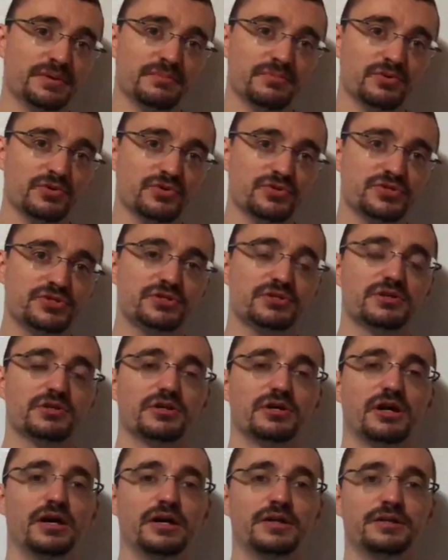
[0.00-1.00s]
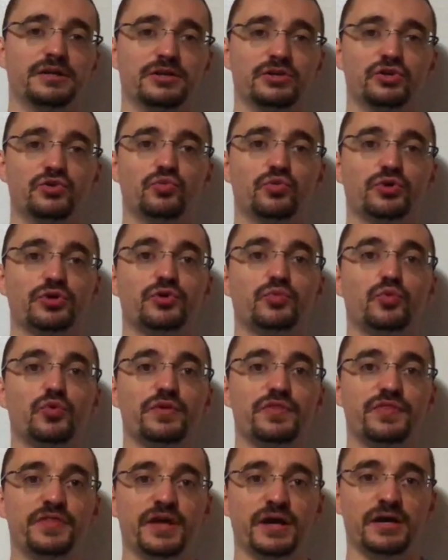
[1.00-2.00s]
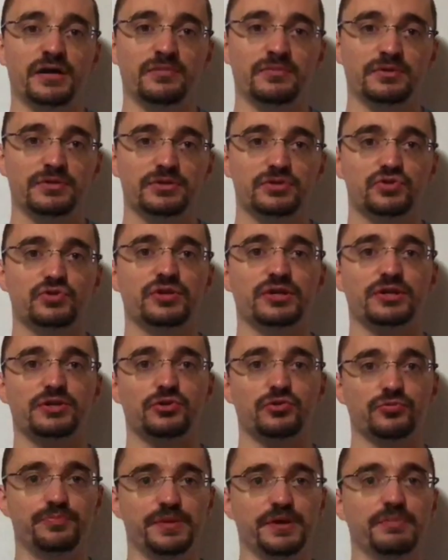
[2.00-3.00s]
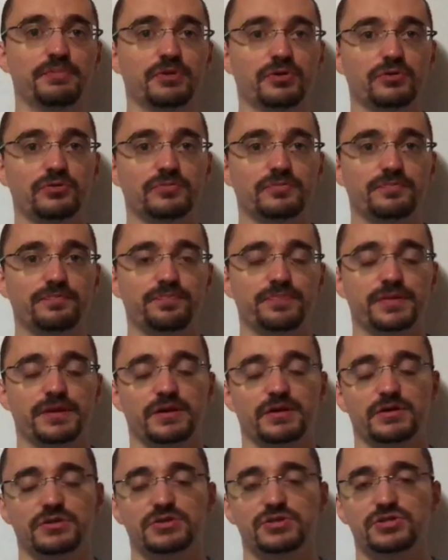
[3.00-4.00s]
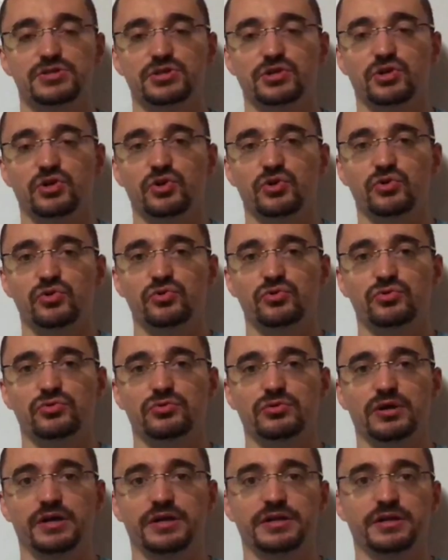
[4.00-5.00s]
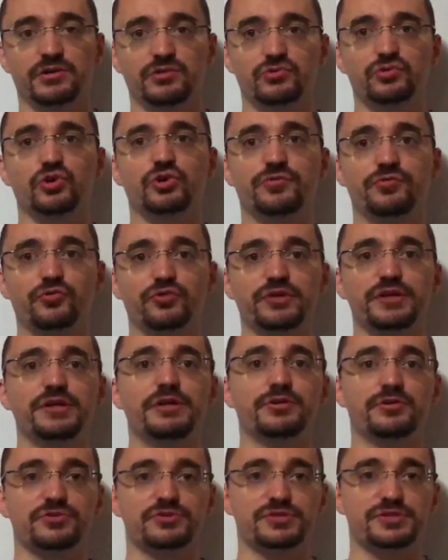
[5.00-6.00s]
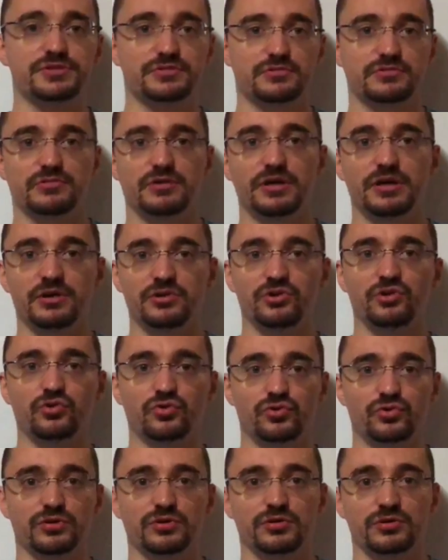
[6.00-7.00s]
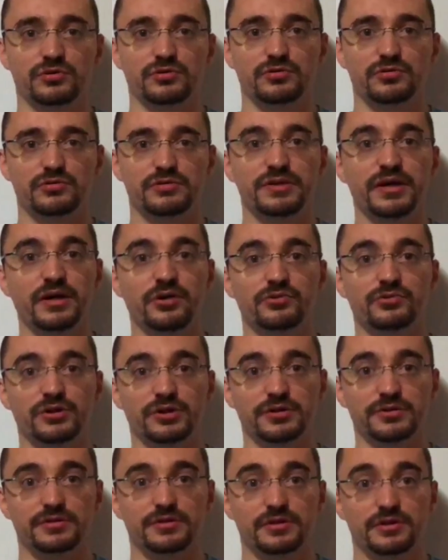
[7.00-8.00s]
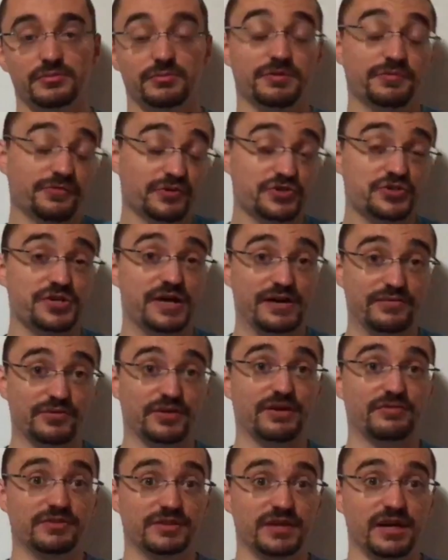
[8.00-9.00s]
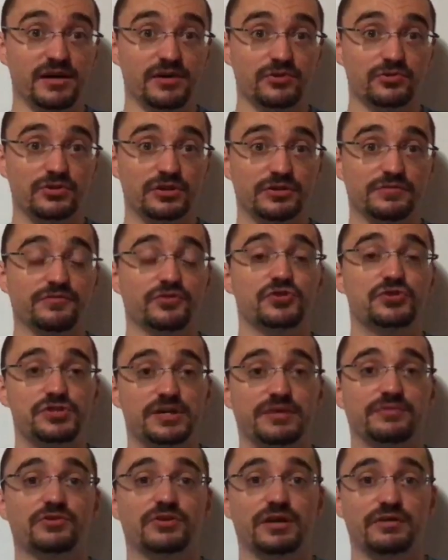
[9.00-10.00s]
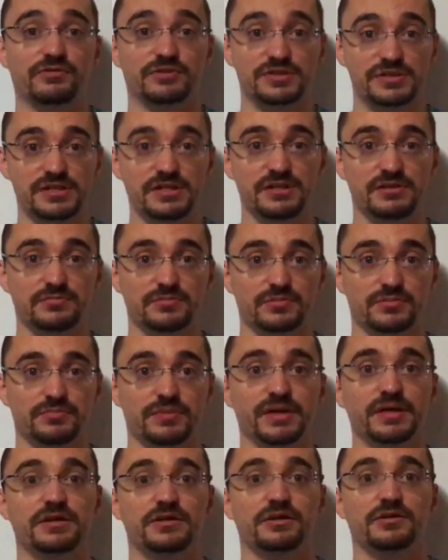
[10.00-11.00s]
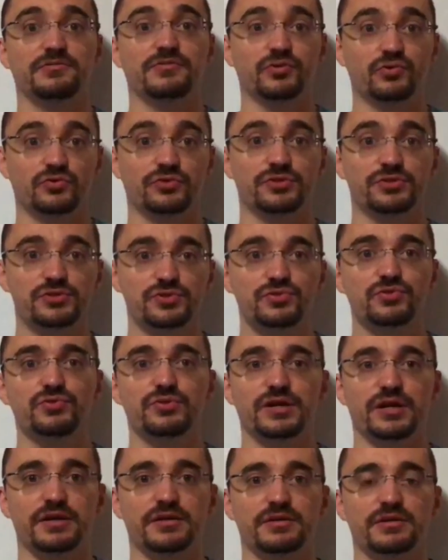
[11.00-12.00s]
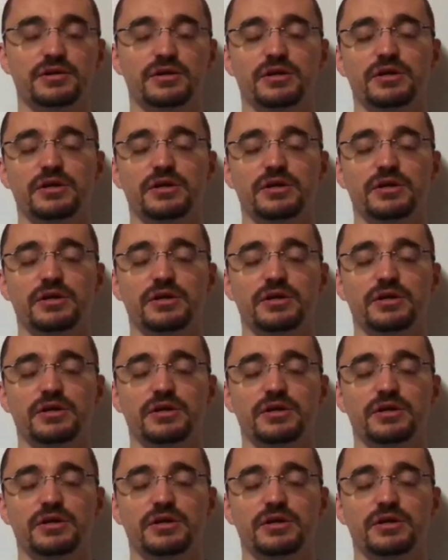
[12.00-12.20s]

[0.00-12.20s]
members and then you work with them to get new people. So, and then look for leaders in your downline. But first you have to have a downline. First you have to have a team big enough in order to do that.